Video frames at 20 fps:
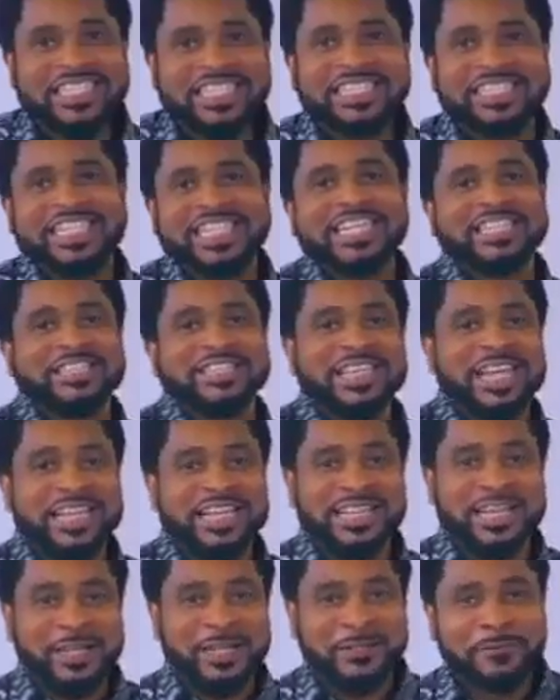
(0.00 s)
listed
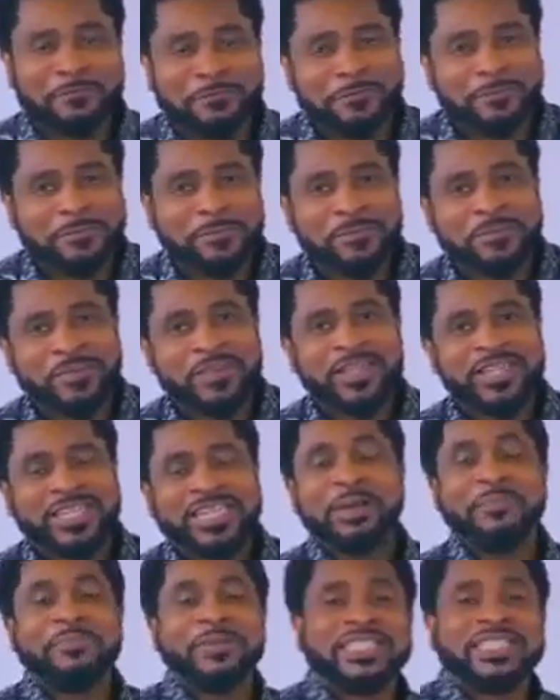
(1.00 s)
together.
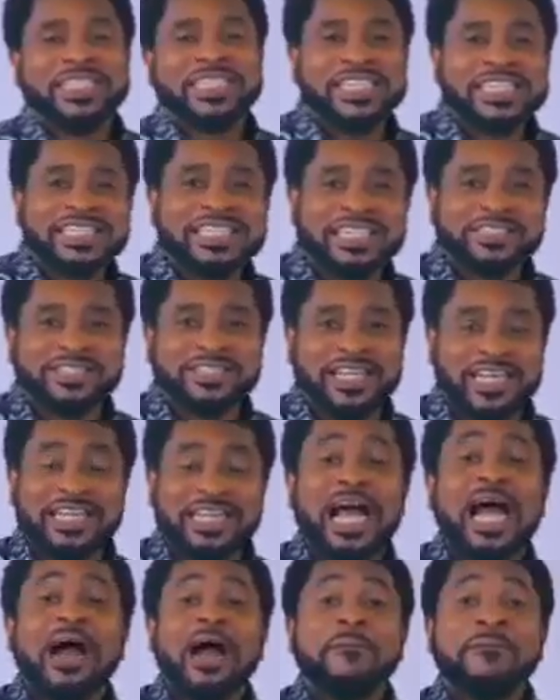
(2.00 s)
They are basically listed
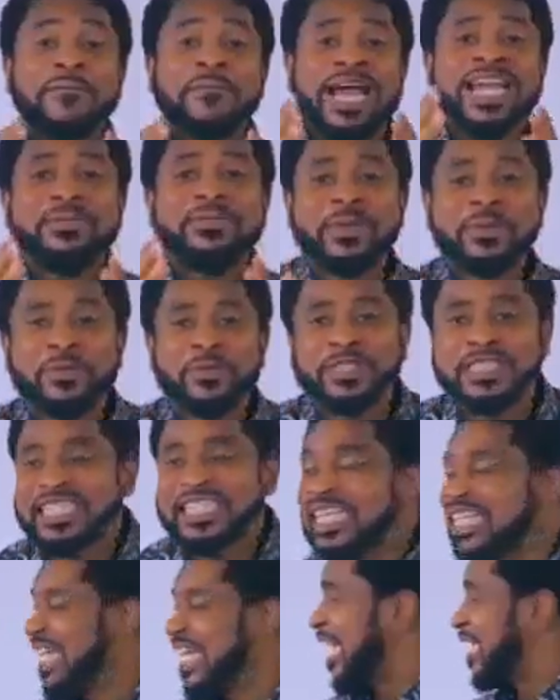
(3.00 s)
together. Many people
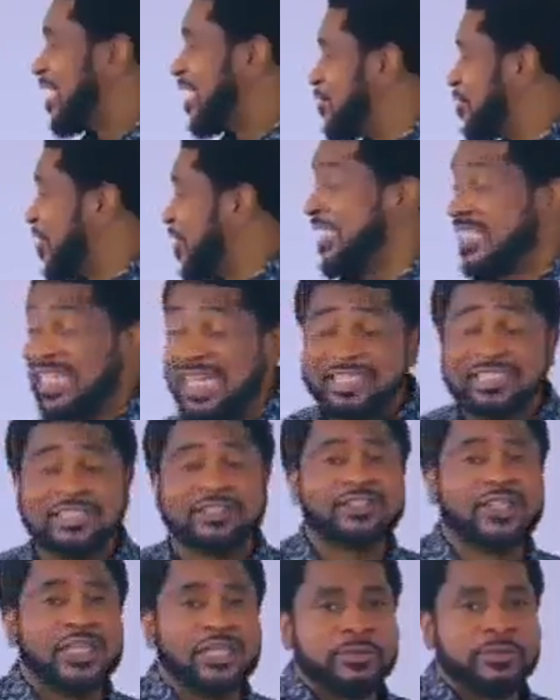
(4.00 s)
think they are different. They are the
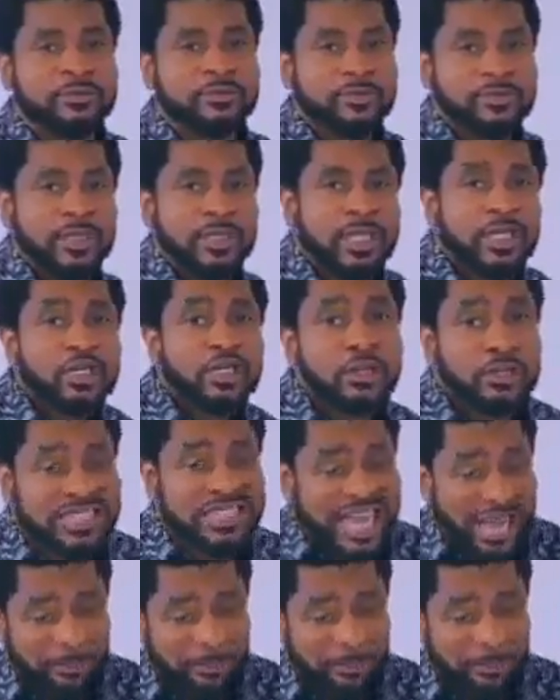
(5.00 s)
same. They